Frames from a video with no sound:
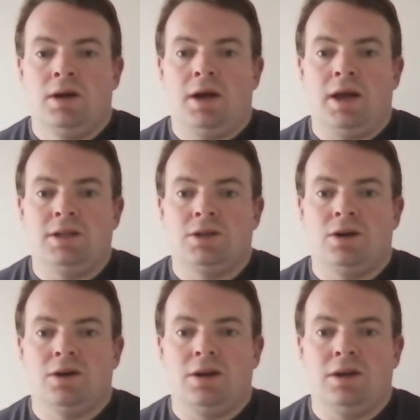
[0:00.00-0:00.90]
ice
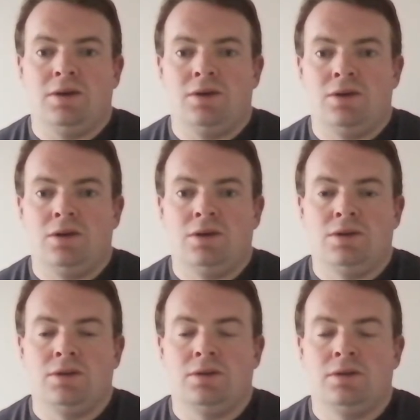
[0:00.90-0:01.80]
hockey,
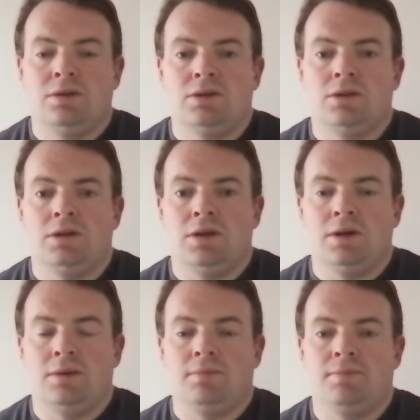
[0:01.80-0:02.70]
hurling,
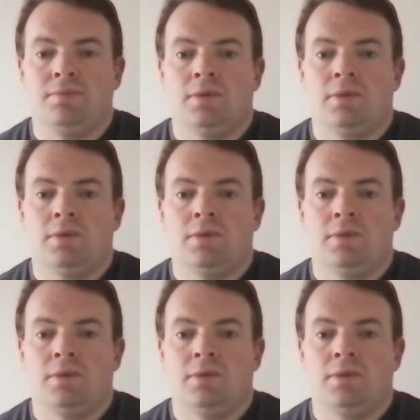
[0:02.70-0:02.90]
um,